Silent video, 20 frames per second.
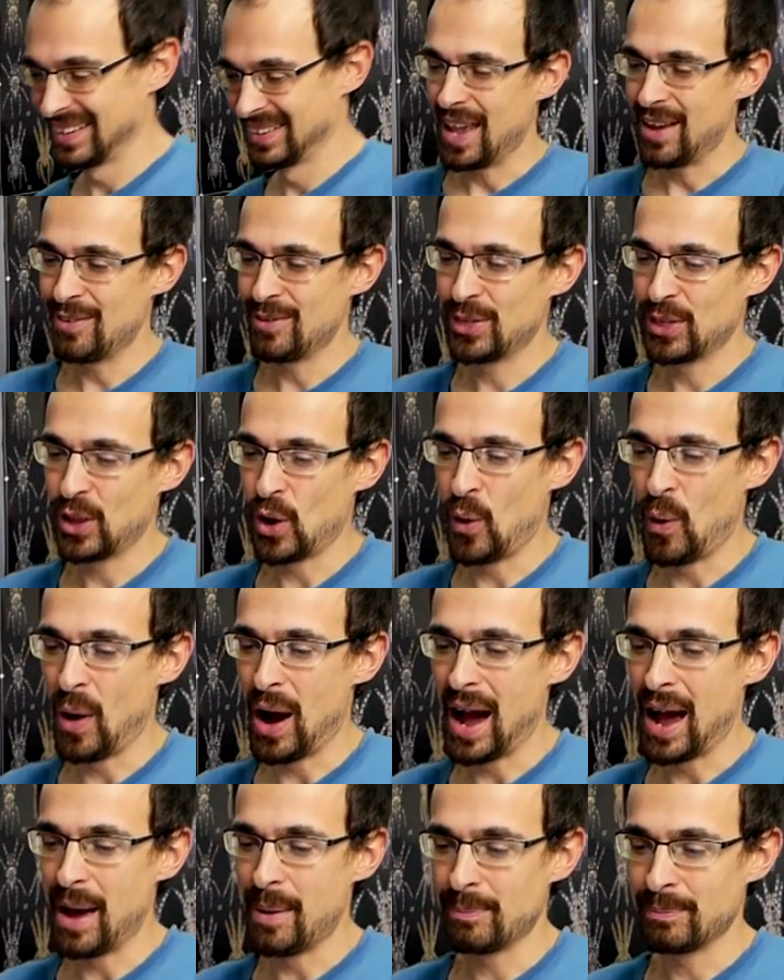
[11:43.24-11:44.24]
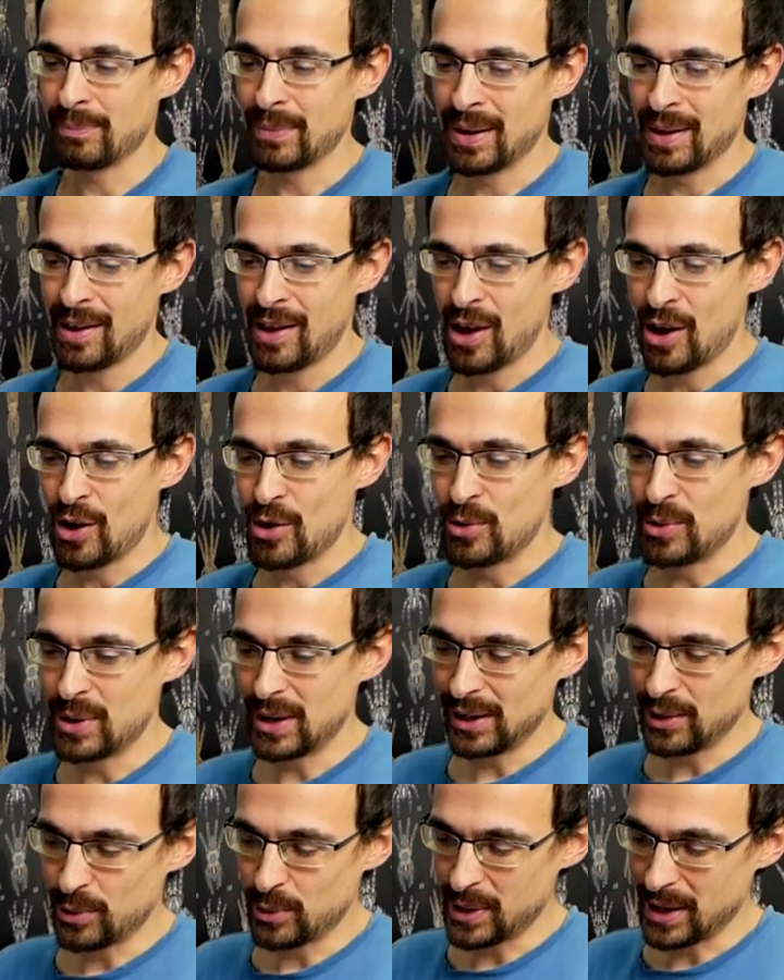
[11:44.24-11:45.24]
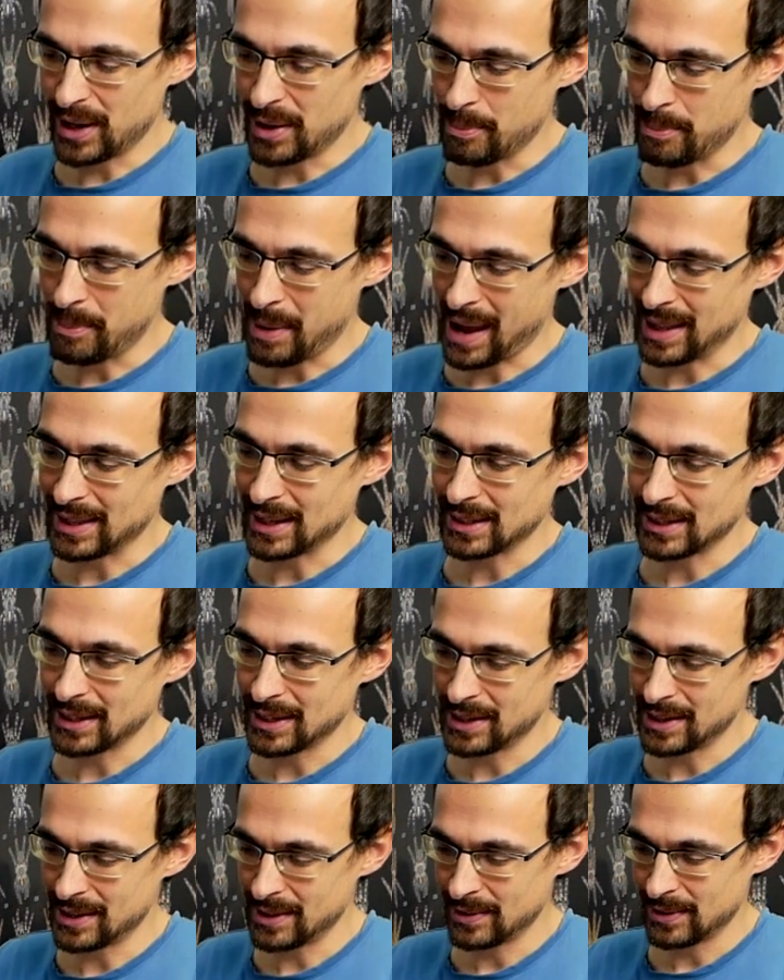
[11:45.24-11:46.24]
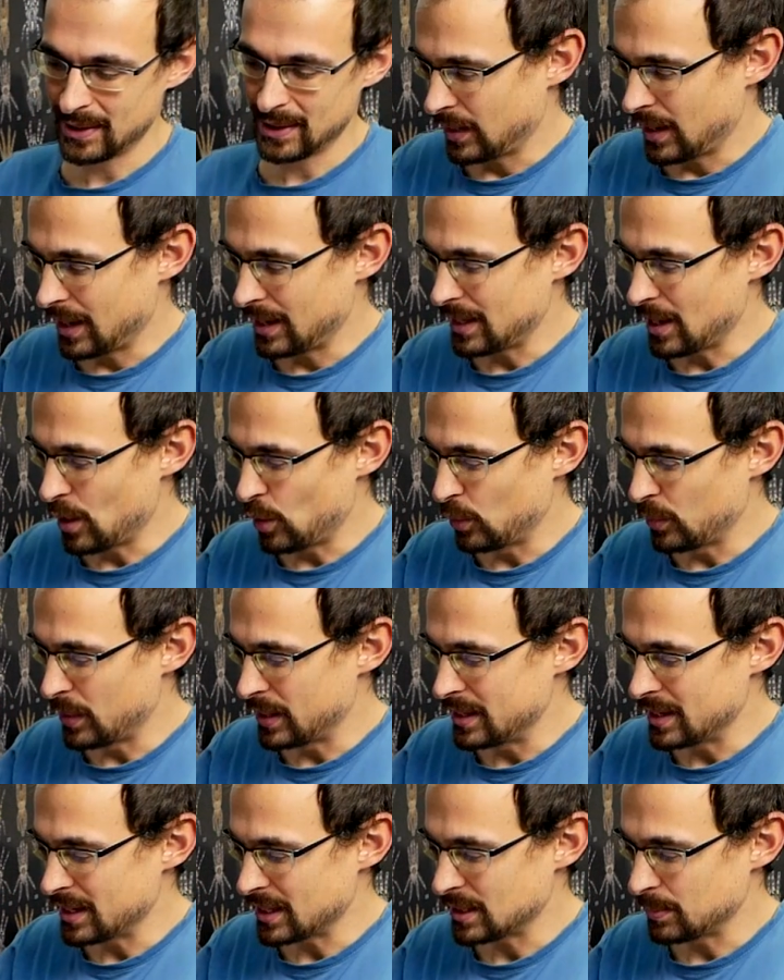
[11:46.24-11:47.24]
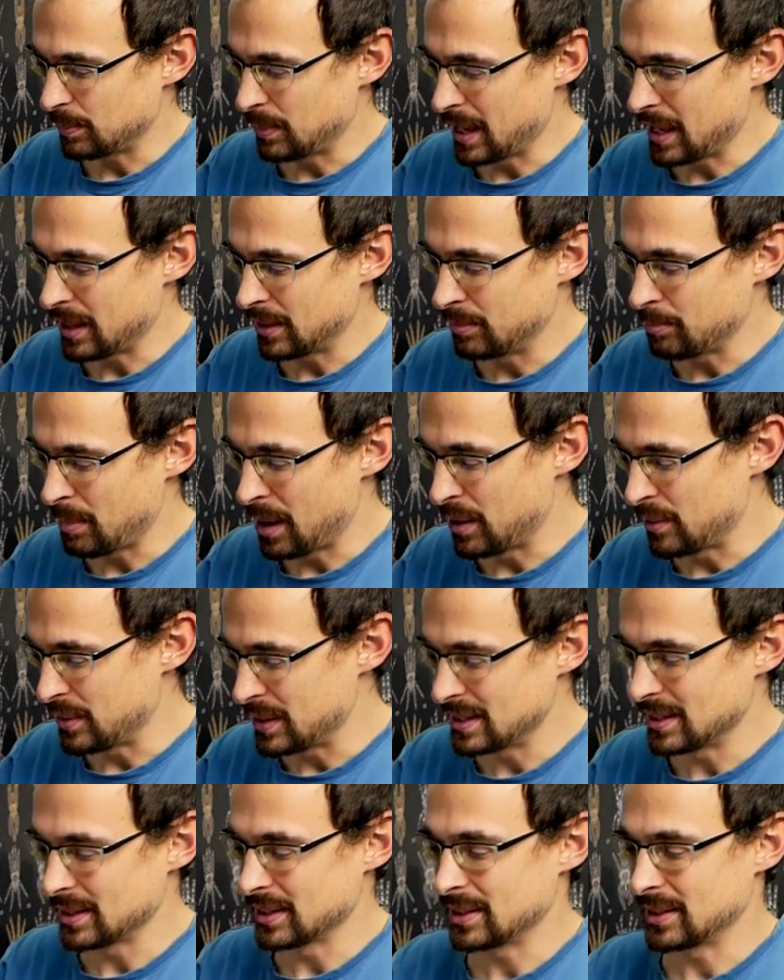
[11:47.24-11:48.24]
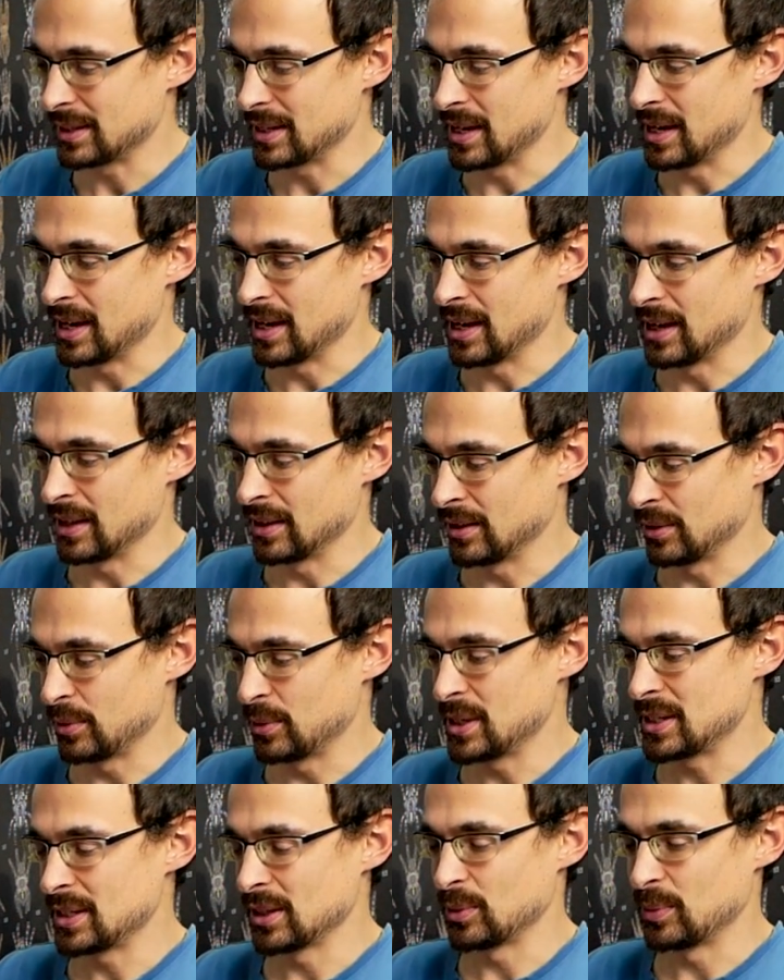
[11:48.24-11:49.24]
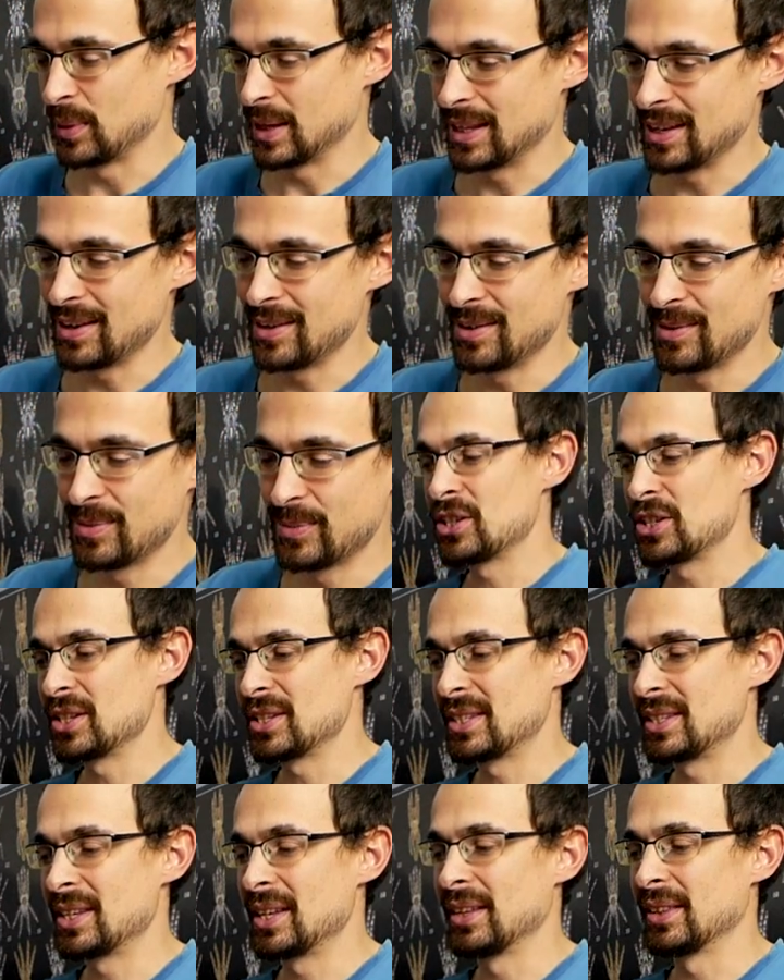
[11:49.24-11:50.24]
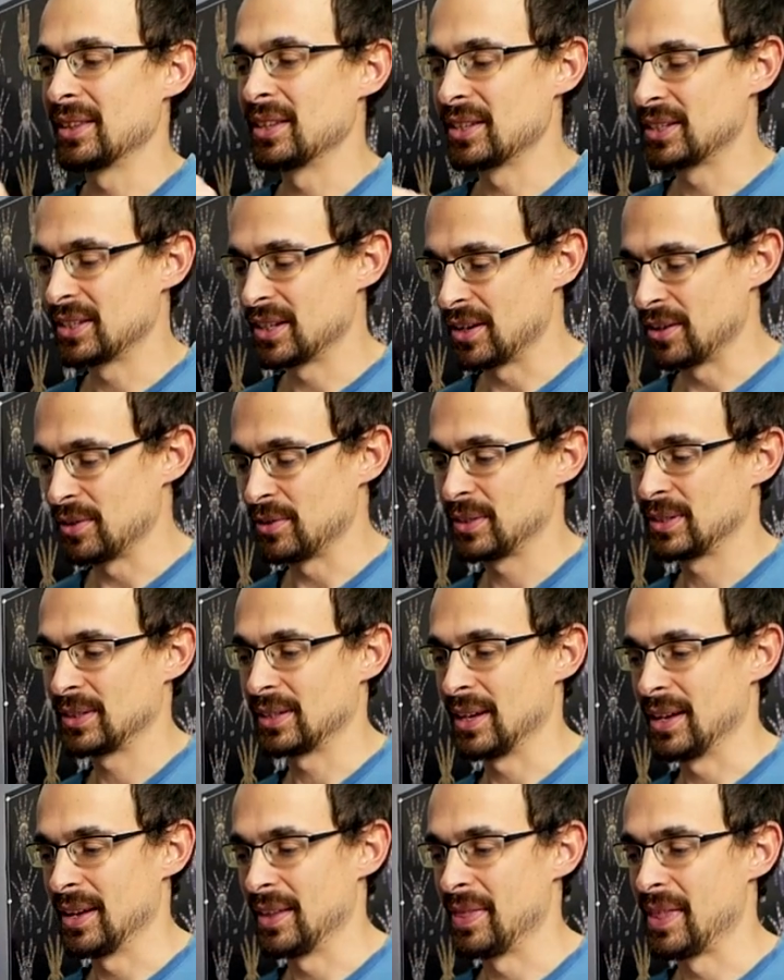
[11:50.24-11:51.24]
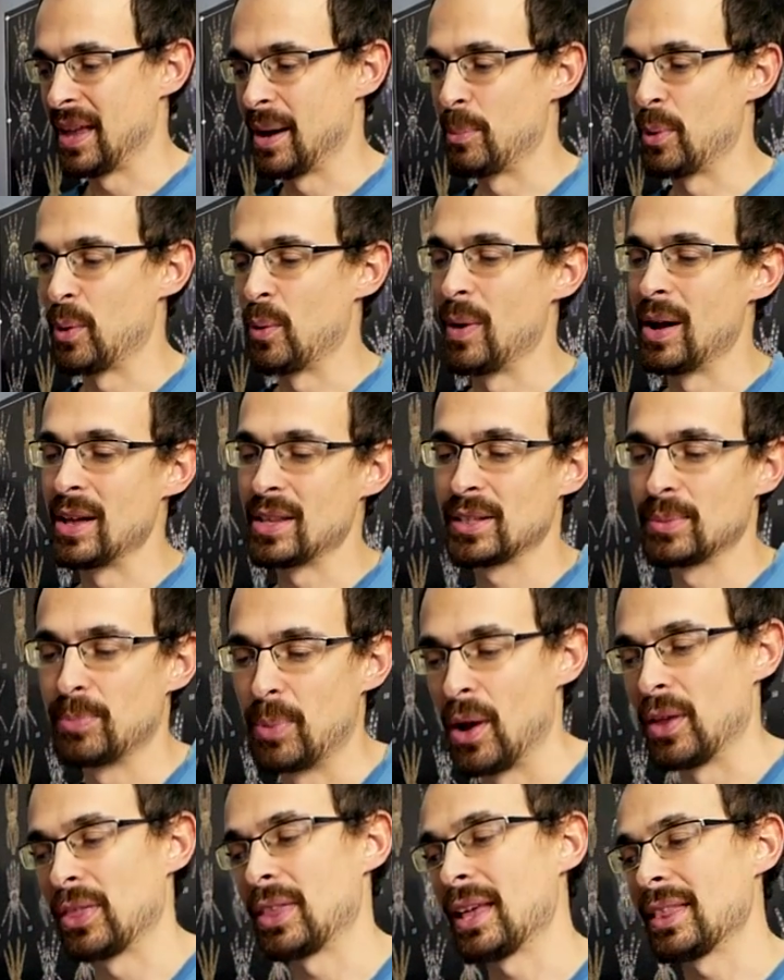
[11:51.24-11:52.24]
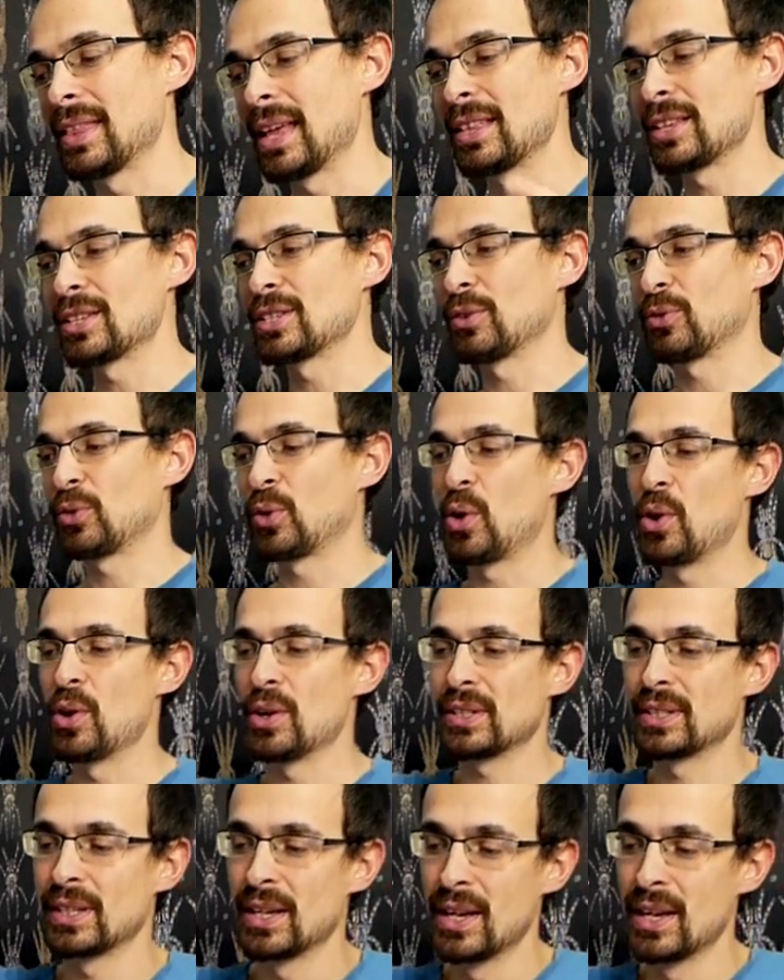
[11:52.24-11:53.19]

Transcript: even though I'm really mad at her, and I already explained my reasons in recent video, she still deserves a number 1 spot, and that is of course